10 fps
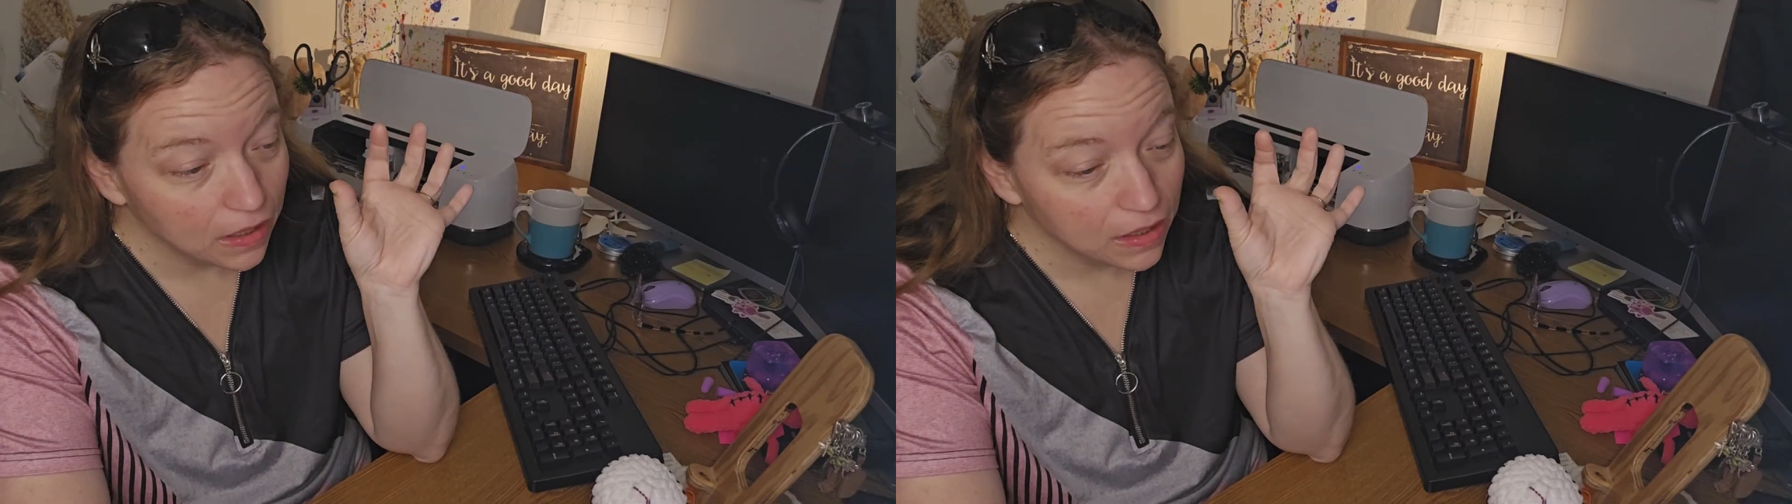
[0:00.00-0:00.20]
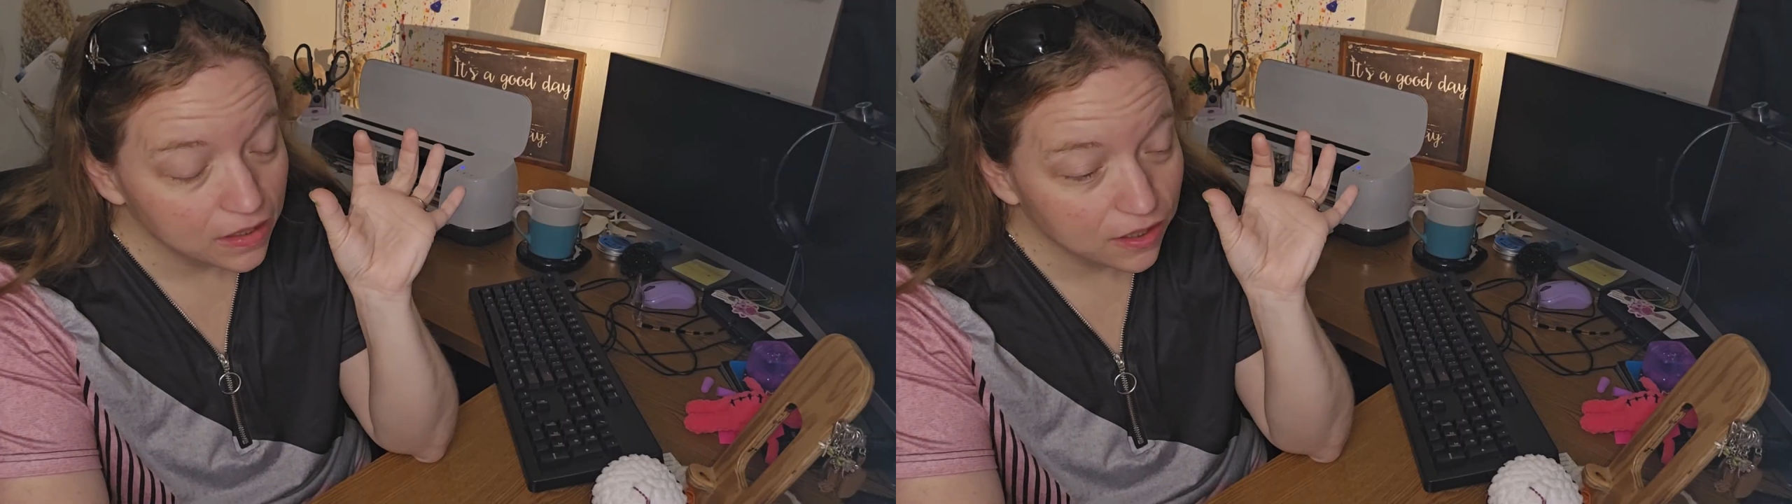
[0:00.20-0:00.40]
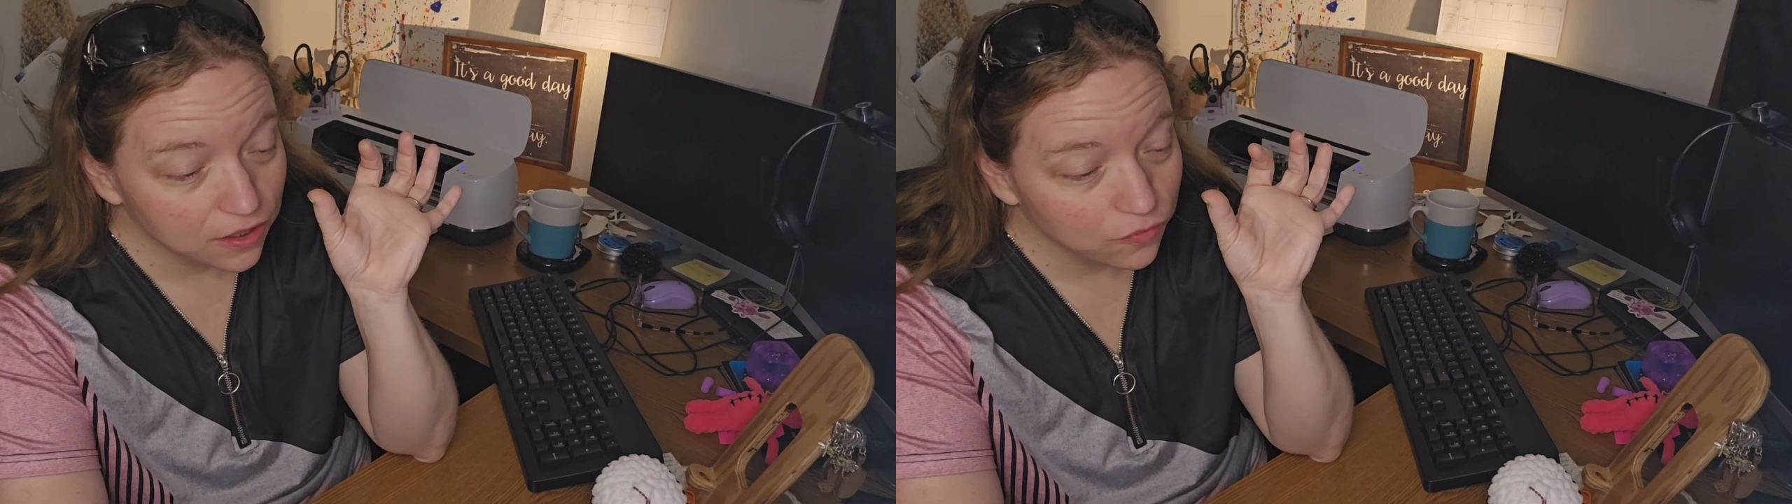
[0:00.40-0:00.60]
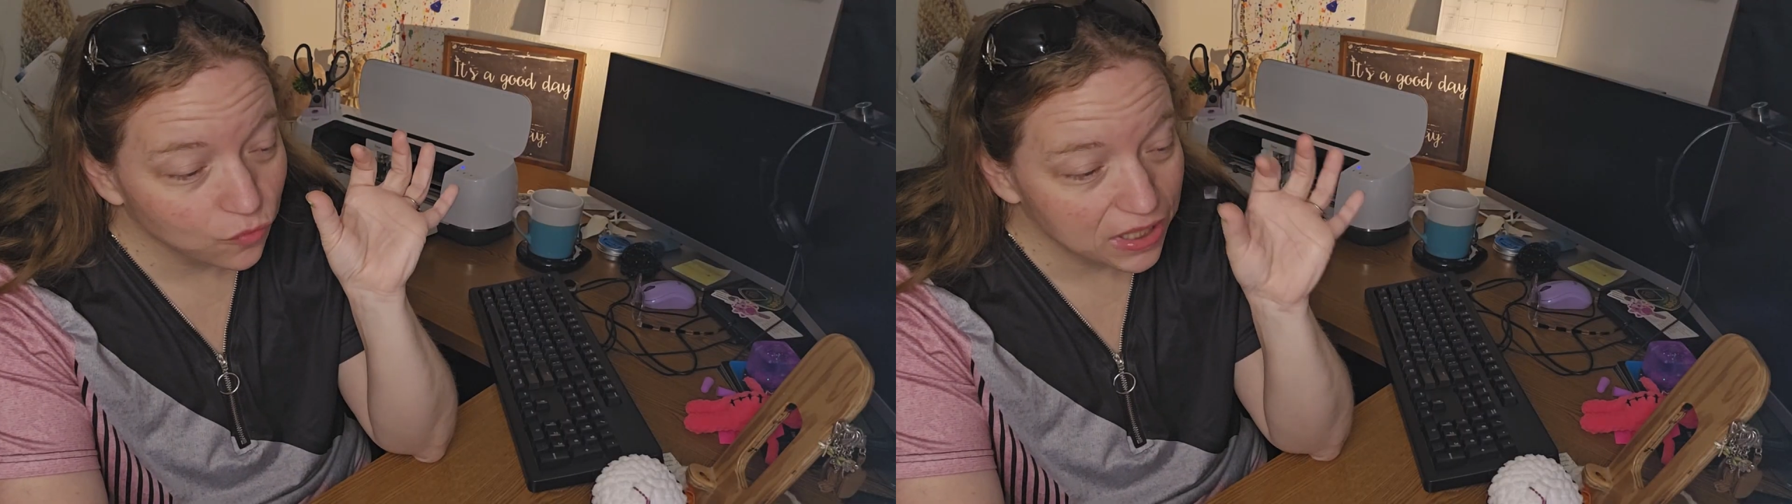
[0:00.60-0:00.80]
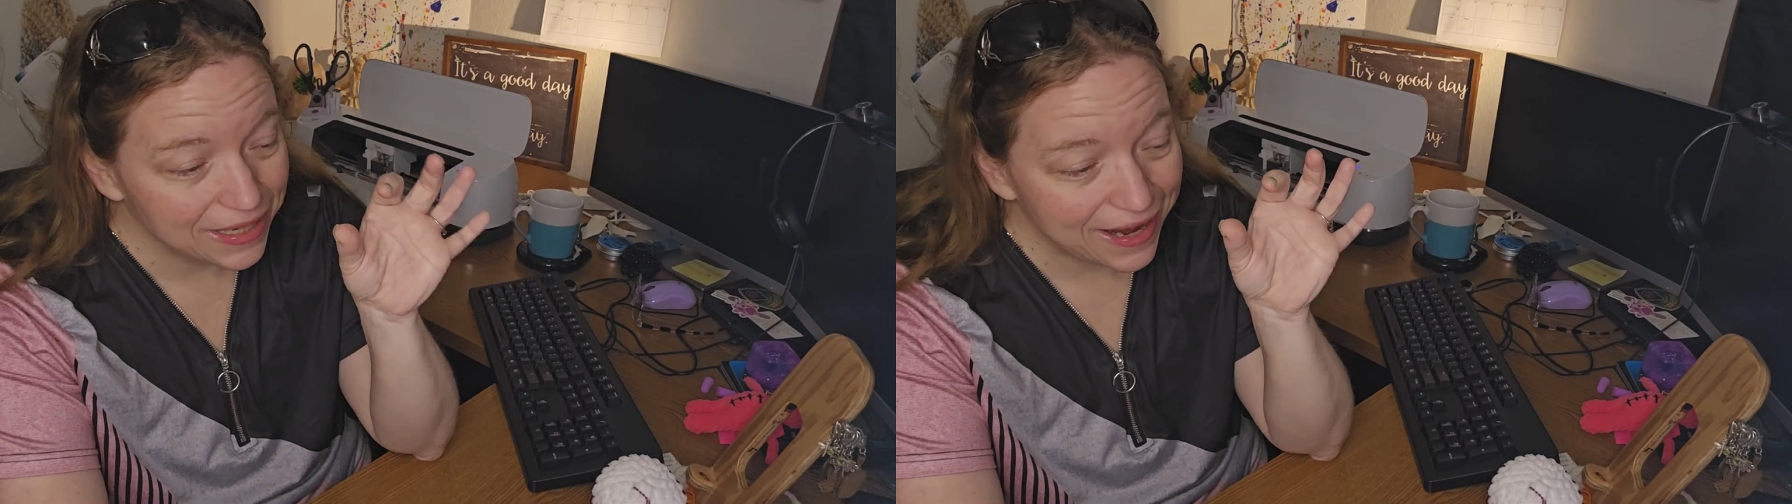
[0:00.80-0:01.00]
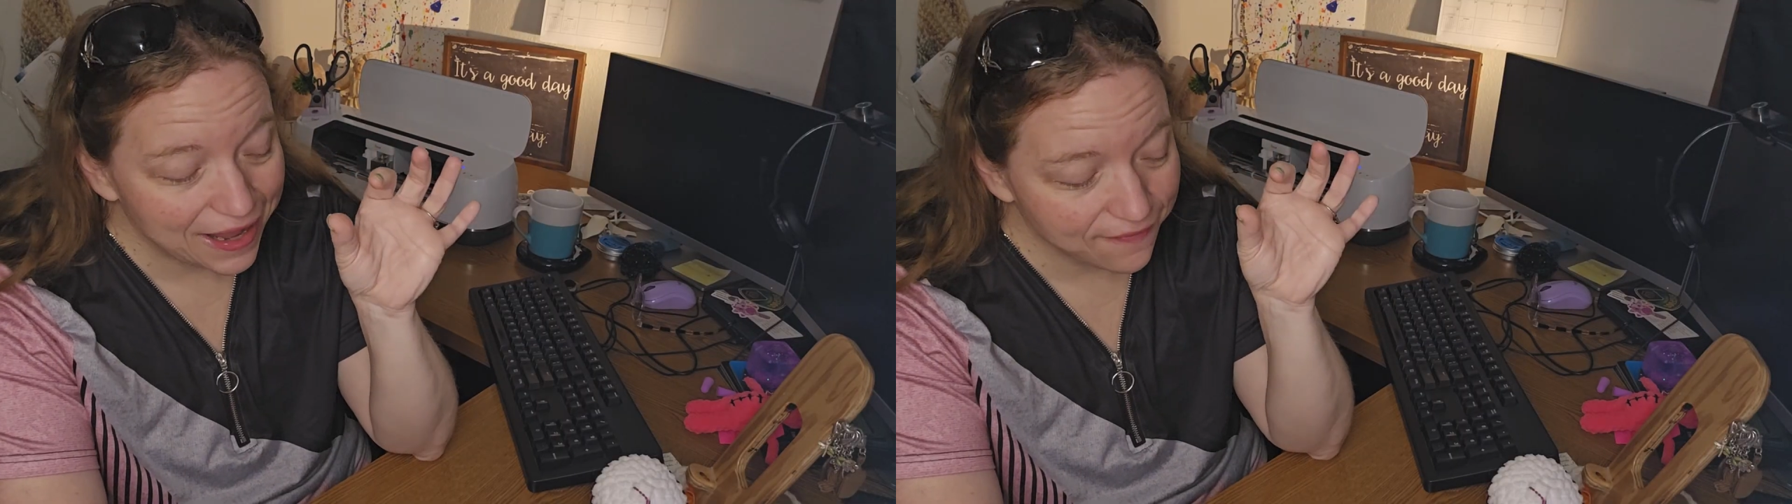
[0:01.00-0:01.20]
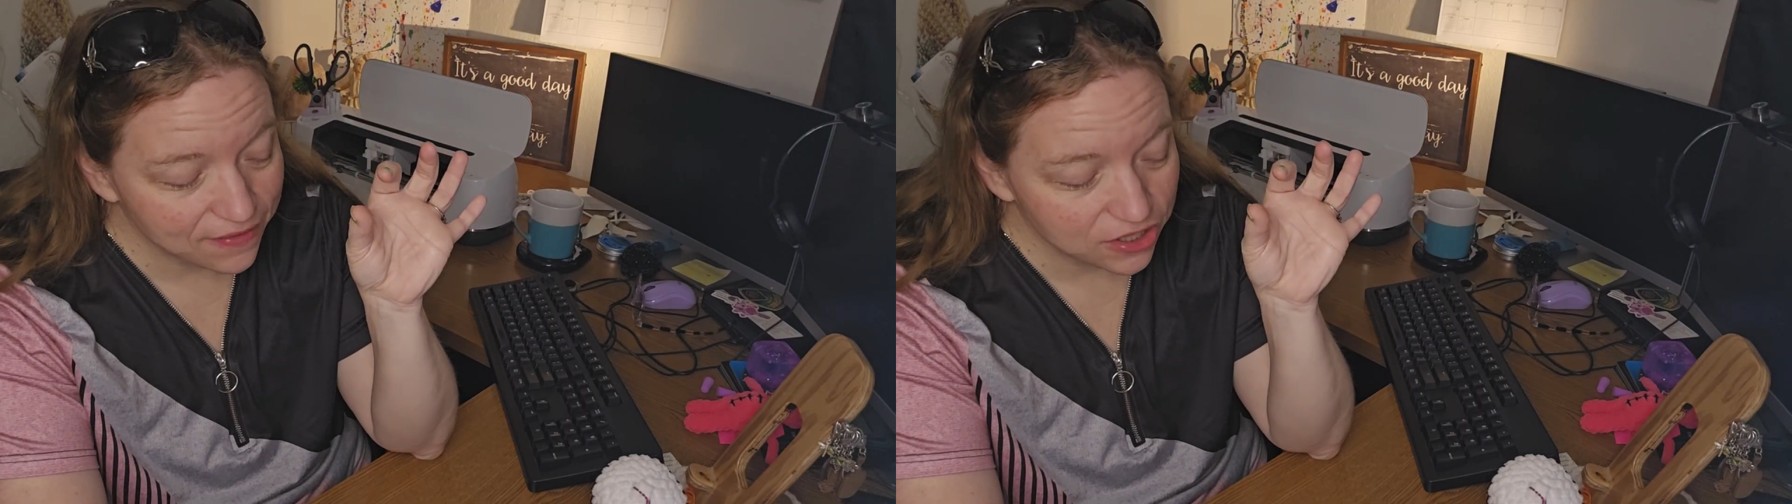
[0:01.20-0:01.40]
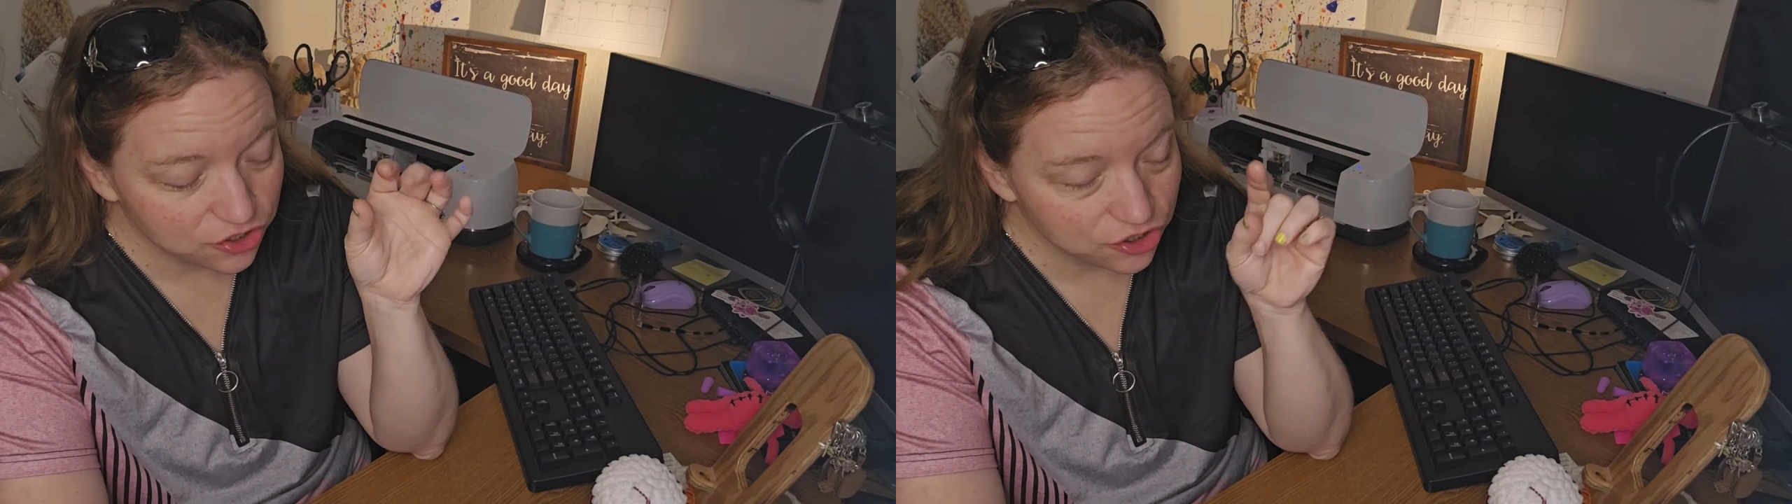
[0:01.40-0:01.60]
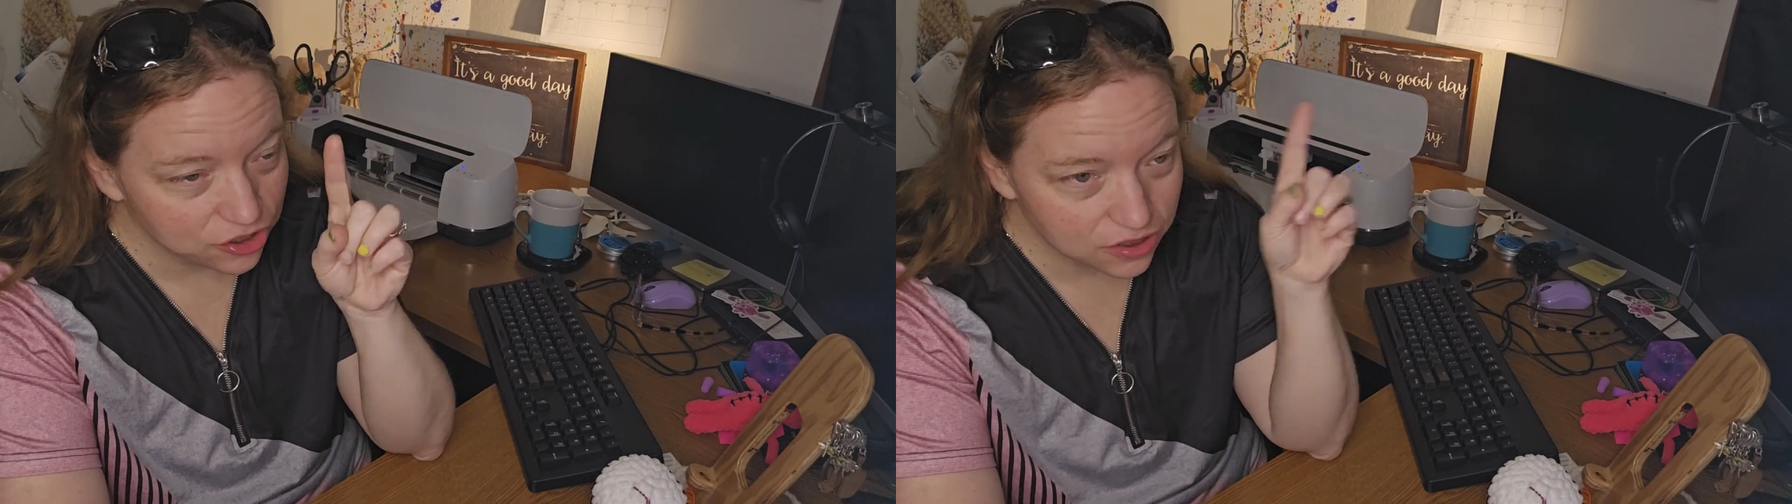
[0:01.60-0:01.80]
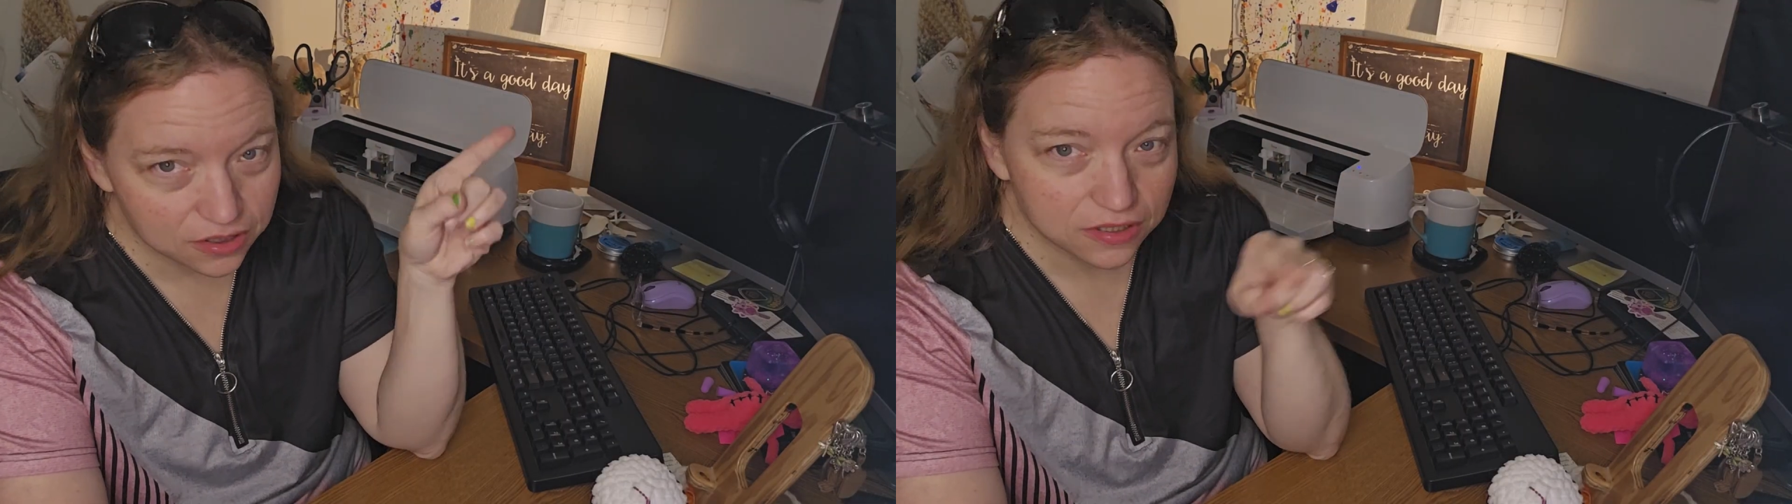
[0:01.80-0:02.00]
and they're 1.5
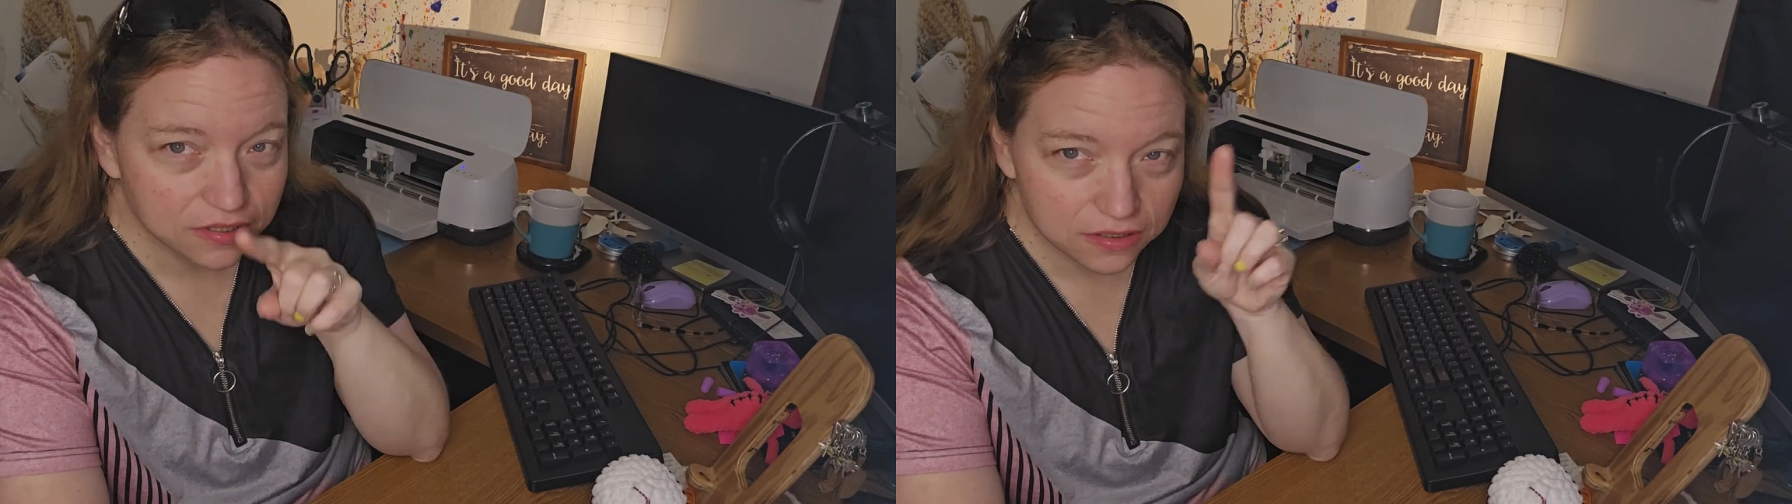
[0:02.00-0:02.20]
inches